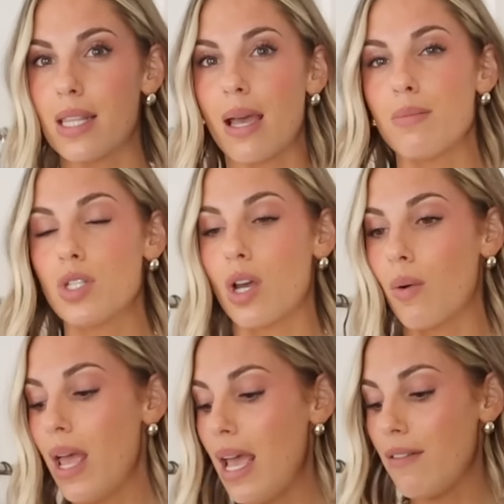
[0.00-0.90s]
them.
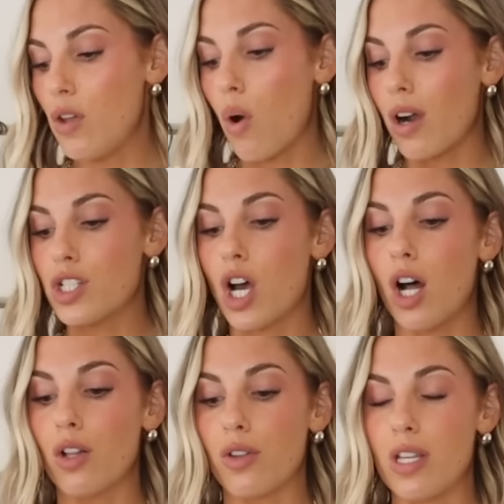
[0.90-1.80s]
So if you are
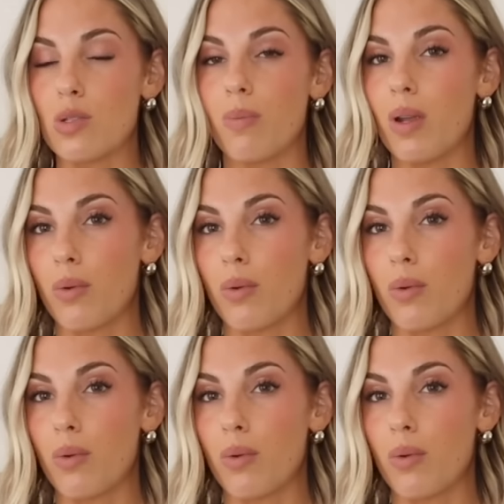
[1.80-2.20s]
taller, these would be a